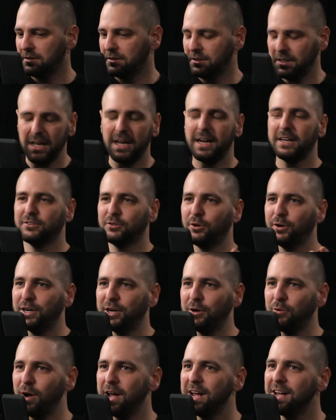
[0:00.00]
yeah, so
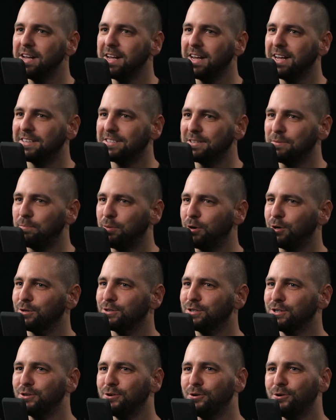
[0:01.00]
in a way, it's a
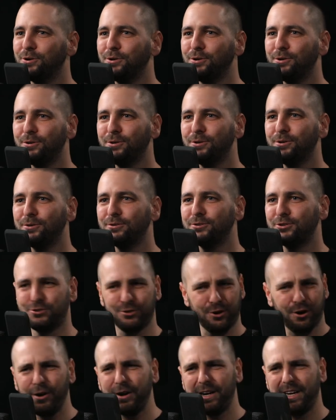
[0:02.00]
personal
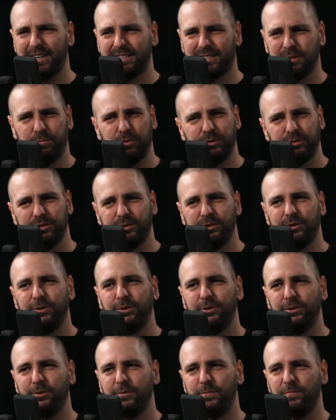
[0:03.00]
journey. It's a
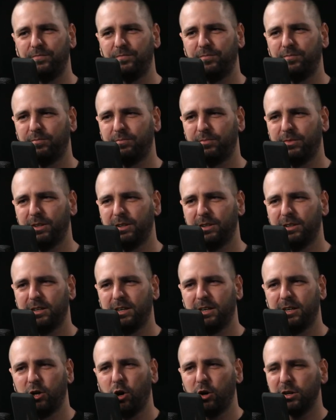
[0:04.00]
personal
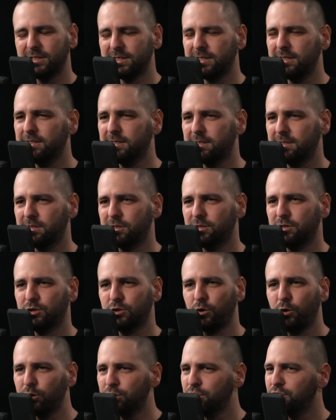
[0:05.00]
uh, constant
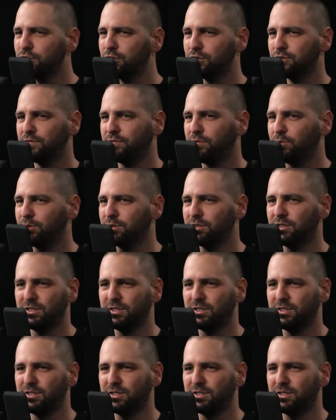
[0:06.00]
search for